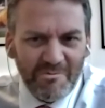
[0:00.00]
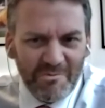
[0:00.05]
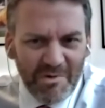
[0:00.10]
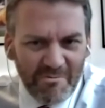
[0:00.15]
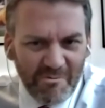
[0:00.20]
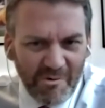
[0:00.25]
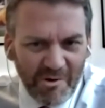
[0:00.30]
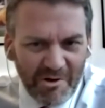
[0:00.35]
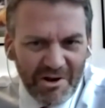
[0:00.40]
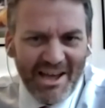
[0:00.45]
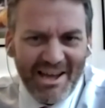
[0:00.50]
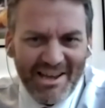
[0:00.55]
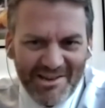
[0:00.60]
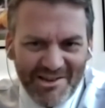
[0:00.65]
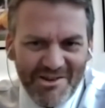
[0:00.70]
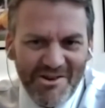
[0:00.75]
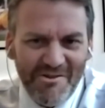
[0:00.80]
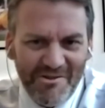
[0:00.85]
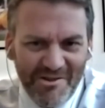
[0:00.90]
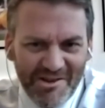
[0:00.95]
want our
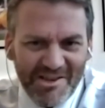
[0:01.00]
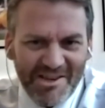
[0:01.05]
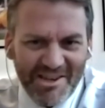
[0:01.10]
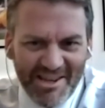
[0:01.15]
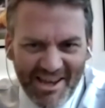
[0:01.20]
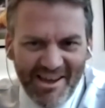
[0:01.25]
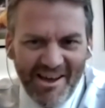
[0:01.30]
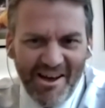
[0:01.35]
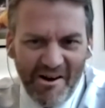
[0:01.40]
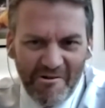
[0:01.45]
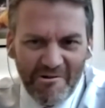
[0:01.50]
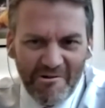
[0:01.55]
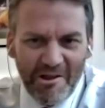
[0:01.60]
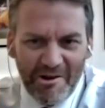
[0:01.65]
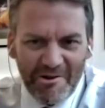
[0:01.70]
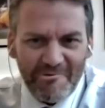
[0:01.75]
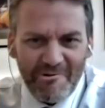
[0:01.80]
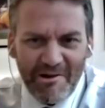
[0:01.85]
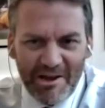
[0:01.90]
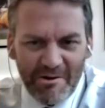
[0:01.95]
students to get a whole load of
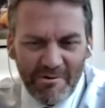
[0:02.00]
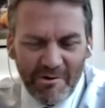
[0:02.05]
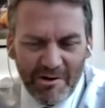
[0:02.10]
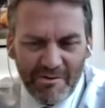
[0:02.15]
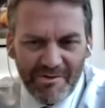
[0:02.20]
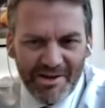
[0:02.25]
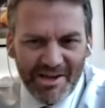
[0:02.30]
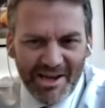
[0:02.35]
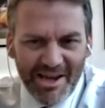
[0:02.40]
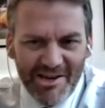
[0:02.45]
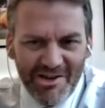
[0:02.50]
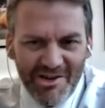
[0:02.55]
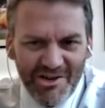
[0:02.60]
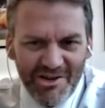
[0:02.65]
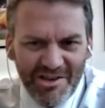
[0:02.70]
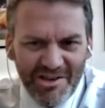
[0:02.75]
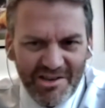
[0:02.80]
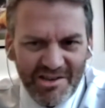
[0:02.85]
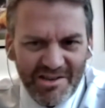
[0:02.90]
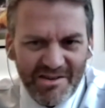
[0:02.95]
great
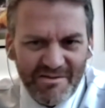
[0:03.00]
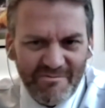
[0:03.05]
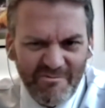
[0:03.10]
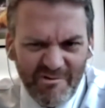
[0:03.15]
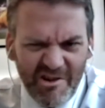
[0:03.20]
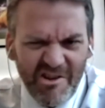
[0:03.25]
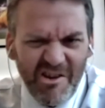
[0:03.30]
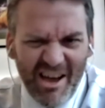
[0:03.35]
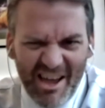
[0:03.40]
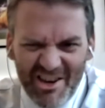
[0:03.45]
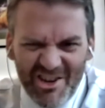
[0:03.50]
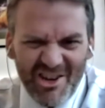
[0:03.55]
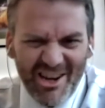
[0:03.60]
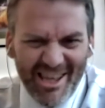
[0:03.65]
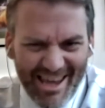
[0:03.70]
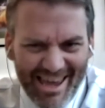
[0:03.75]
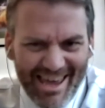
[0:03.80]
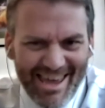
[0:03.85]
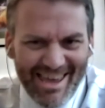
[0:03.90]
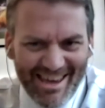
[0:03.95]
qualifications, we're not actually
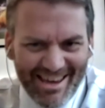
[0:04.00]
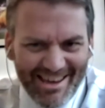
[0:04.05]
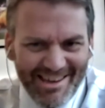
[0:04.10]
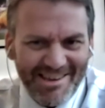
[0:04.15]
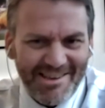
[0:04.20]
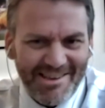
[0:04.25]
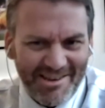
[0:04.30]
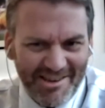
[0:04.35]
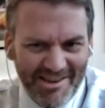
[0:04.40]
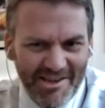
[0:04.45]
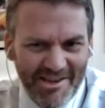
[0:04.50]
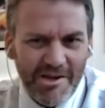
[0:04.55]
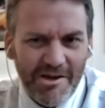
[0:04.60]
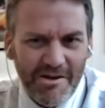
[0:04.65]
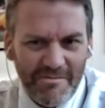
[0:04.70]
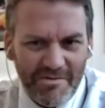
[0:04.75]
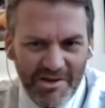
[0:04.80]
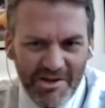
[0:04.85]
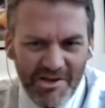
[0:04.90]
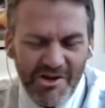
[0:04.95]
here to serve the
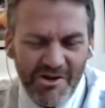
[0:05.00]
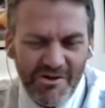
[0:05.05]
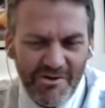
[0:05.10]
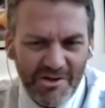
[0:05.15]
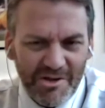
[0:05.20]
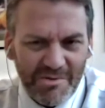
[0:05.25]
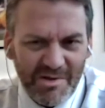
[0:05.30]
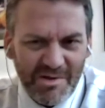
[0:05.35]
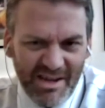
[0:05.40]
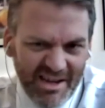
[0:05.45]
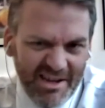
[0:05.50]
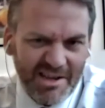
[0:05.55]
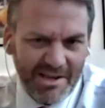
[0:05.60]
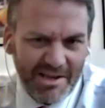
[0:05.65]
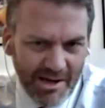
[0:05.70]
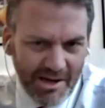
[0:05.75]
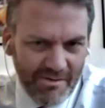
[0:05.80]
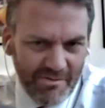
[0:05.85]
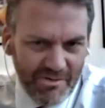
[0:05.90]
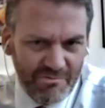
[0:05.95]
students. We're here to
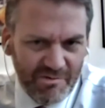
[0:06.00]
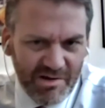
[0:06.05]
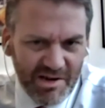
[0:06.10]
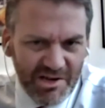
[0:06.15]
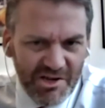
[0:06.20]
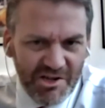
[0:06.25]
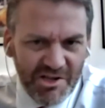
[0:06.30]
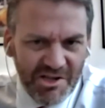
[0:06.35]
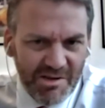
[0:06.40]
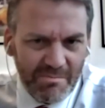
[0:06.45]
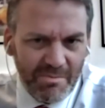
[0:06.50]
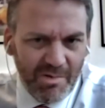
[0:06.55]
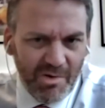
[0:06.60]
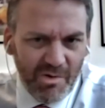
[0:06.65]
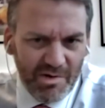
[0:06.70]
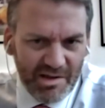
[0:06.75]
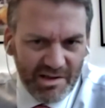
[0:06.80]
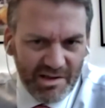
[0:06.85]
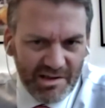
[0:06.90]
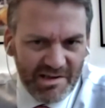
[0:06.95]
serve the region's
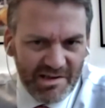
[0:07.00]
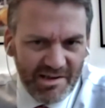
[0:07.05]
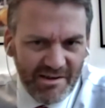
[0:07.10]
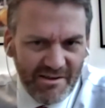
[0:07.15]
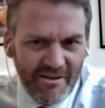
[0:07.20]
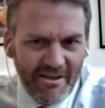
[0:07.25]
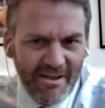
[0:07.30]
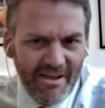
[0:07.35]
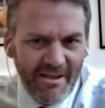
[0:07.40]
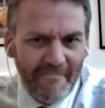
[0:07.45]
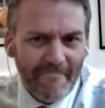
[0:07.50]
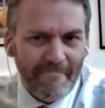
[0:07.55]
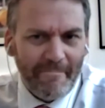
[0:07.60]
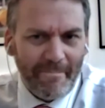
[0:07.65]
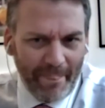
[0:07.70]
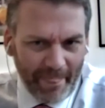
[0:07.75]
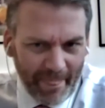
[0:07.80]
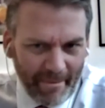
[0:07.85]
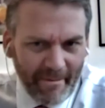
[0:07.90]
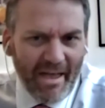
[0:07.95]
employers.
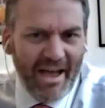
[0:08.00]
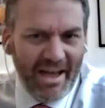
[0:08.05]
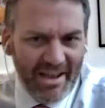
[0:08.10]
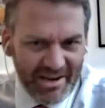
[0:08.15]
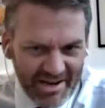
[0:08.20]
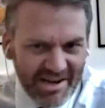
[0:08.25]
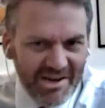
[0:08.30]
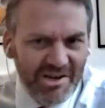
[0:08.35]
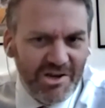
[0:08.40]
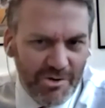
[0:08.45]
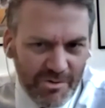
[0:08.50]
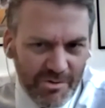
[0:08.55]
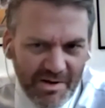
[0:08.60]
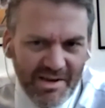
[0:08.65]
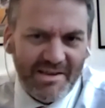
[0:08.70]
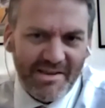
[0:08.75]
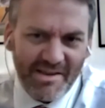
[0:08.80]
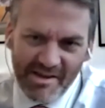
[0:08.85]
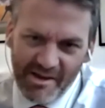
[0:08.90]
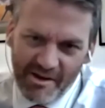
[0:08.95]
And in doing
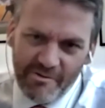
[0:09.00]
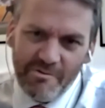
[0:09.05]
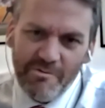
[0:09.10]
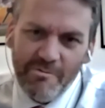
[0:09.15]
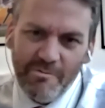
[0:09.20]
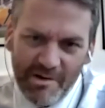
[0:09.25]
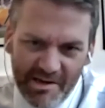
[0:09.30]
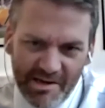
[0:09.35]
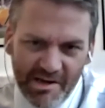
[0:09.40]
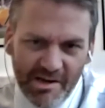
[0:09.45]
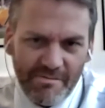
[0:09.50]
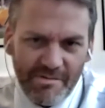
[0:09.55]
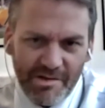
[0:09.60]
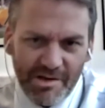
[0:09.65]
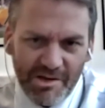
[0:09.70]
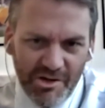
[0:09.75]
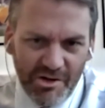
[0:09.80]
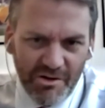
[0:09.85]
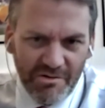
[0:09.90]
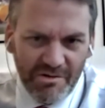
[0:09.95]
so, we serve the
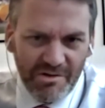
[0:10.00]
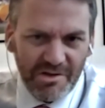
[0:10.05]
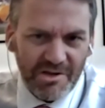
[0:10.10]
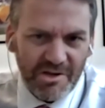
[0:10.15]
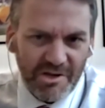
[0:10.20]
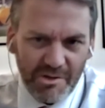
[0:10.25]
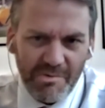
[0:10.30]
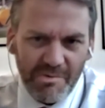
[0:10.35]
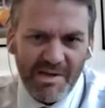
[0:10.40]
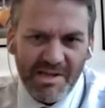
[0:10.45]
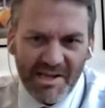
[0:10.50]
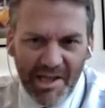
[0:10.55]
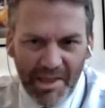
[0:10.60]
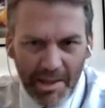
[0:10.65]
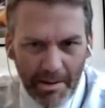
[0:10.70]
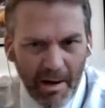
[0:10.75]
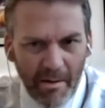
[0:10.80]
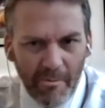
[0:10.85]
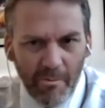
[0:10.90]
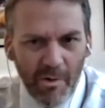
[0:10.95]
students because we set them
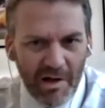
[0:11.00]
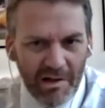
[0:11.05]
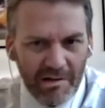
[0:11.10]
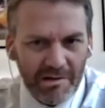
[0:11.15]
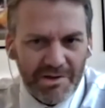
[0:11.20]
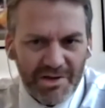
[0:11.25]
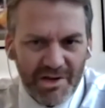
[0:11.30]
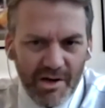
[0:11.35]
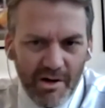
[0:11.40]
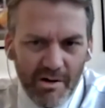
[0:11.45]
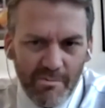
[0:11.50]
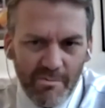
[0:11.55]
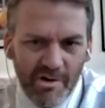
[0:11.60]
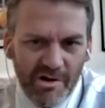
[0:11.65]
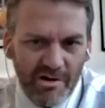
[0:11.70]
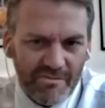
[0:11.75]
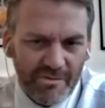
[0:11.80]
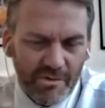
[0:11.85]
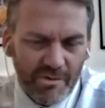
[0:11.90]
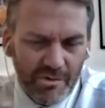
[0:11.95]
up well to go and work
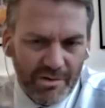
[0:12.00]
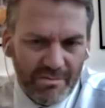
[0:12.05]
for them.